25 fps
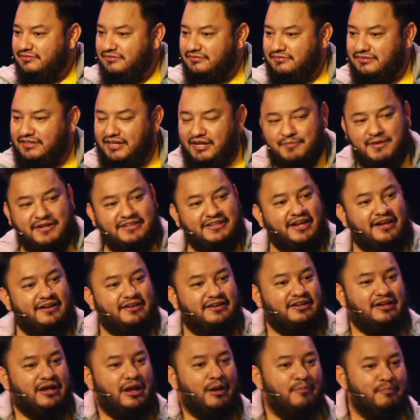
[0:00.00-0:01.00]
Think about that.
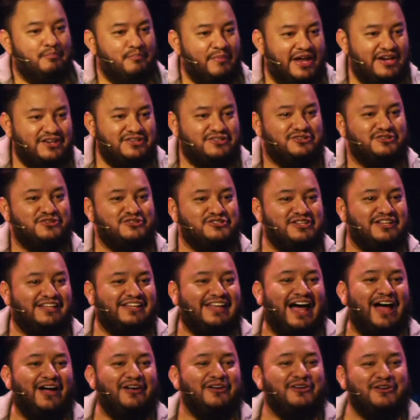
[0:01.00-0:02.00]
Mentors
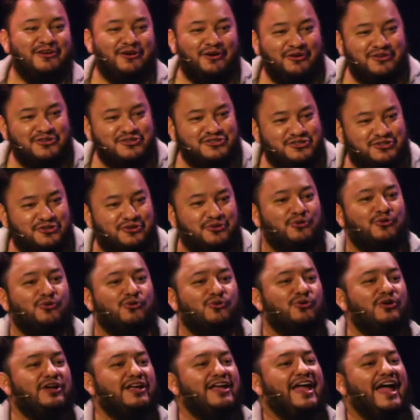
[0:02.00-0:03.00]
allow you to go to
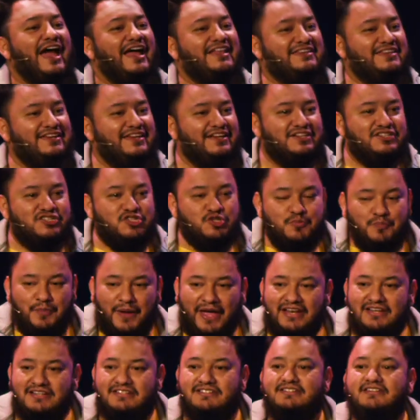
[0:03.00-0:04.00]
school at the
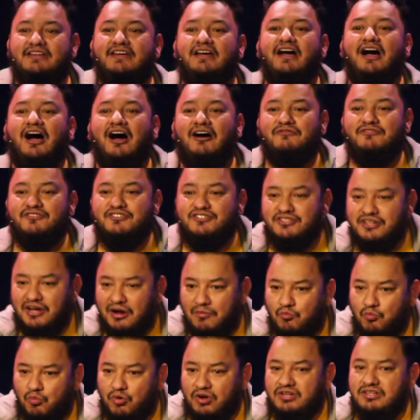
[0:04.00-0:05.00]
expense of
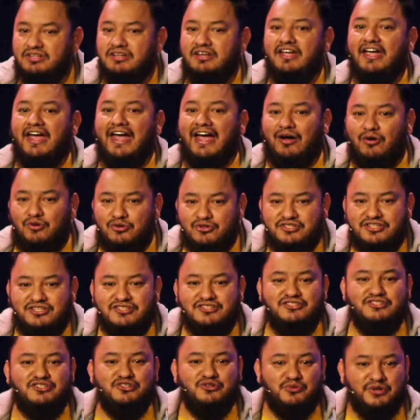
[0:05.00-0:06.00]
someone else's
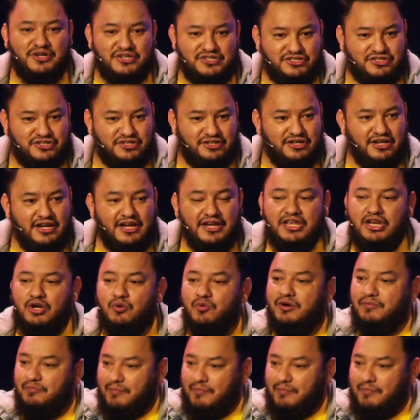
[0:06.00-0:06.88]
tuition. You know what